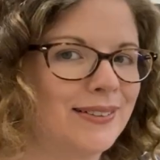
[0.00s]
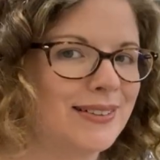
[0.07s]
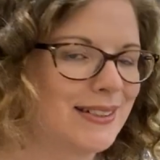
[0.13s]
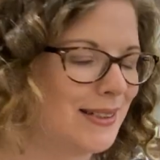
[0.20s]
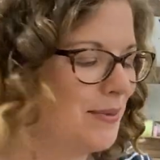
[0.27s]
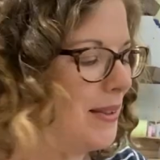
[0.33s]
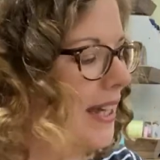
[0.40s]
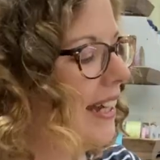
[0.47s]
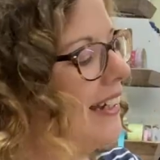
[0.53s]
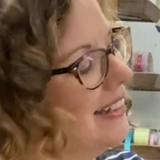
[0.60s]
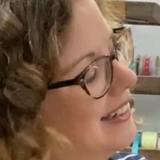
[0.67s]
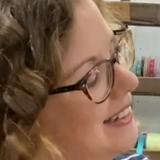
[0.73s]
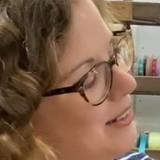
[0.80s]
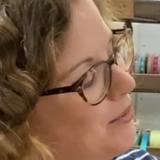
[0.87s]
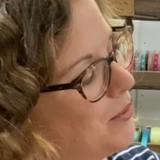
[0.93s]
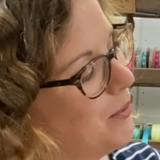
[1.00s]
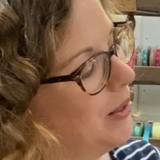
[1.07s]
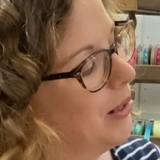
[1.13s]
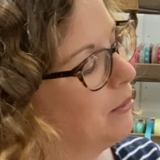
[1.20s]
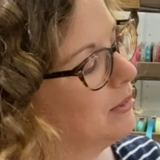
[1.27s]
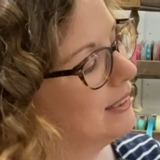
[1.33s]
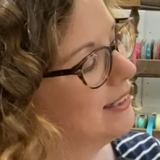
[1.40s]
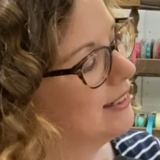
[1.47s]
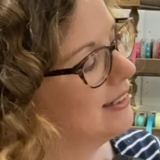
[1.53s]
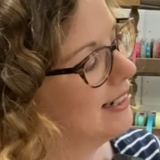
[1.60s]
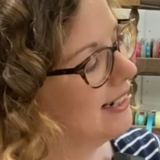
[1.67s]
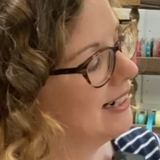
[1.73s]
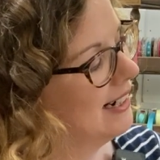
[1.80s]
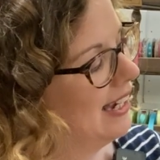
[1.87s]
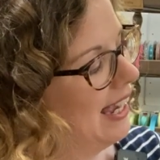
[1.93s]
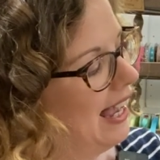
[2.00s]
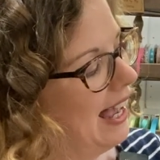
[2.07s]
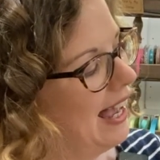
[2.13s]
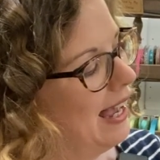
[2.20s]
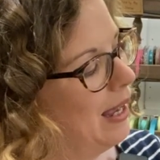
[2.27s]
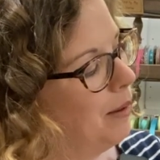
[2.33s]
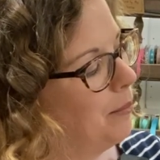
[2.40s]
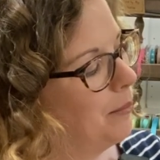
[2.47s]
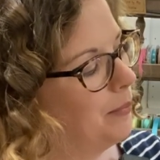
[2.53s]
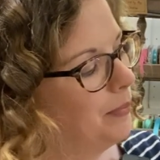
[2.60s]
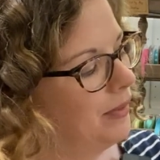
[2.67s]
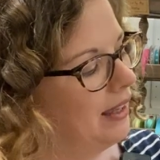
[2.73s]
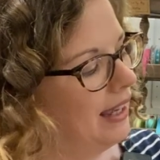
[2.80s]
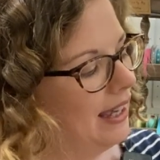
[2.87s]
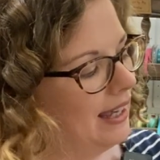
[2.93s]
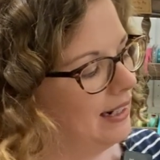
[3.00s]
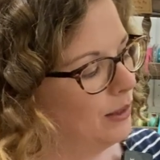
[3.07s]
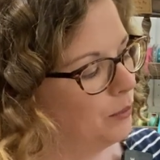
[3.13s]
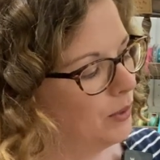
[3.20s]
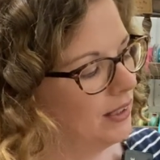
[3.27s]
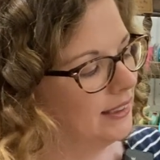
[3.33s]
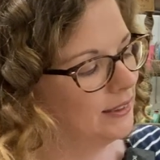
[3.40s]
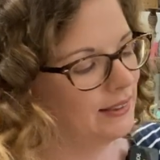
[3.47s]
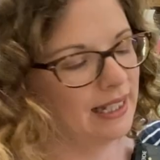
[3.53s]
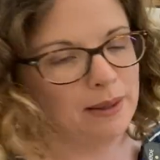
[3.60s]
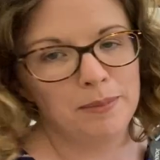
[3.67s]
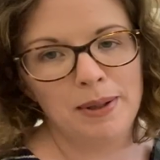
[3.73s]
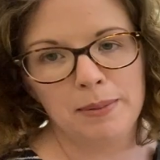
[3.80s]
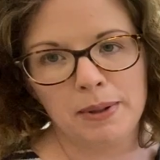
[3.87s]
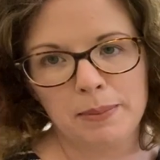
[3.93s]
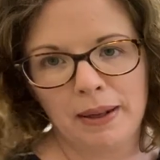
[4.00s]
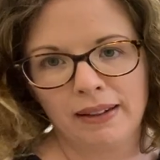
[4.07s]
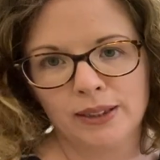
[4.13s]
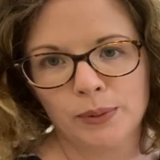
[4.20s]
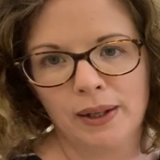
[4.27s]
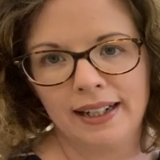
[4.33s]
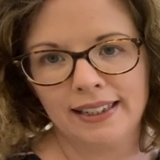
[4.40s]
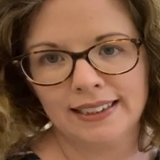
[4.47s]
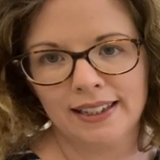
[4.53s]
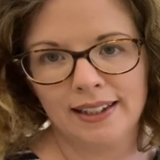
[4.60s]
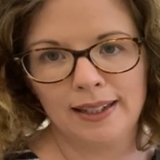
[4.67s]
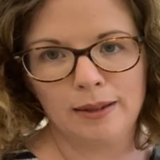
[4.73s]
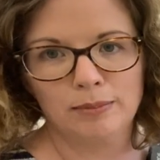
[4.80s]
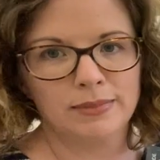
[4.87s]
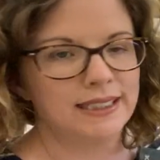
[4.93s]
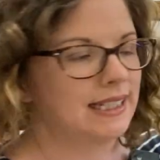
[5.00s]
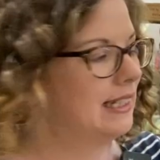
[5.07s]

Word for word: or something when I was younger. Um, and I want to do that maybe about 20 times